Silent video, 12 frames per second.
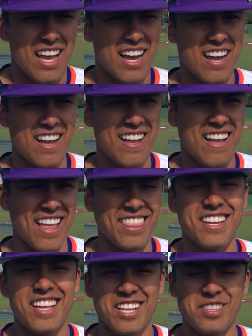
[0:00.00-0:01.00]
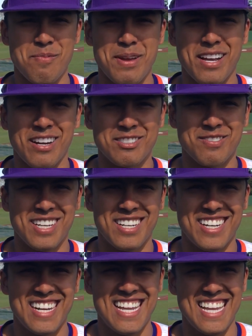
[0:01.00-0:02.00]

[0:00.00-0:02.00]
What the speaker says: I think I like the pickoffs better.